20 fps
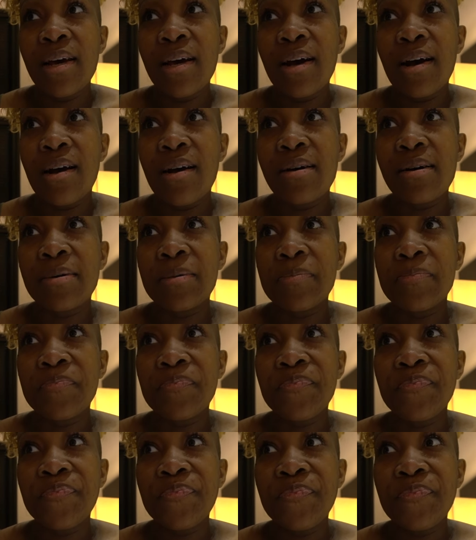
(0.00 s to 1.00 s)

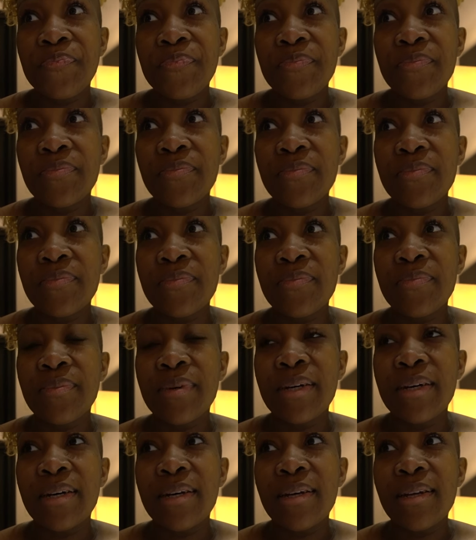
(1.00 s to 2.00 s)

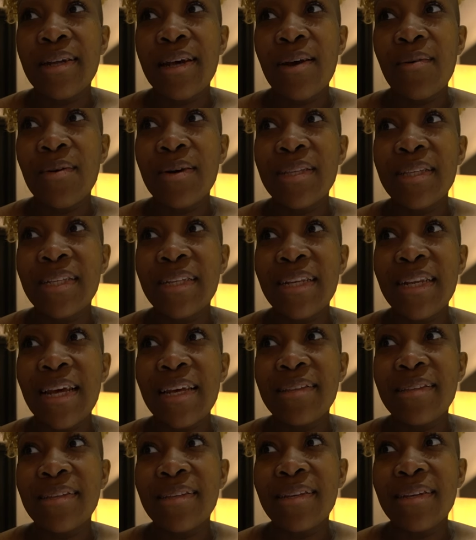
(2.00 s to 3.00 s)
But I wasn't in
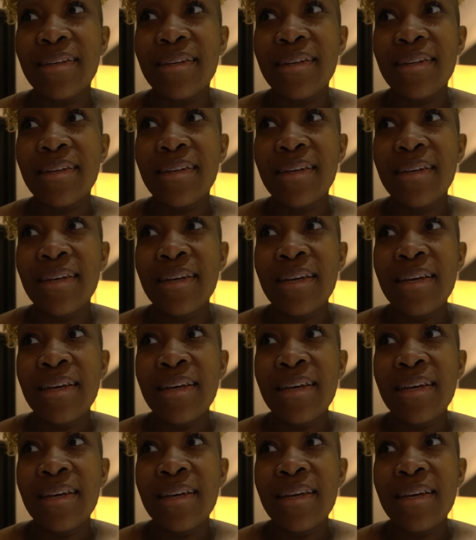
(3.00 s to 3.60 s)
that scene.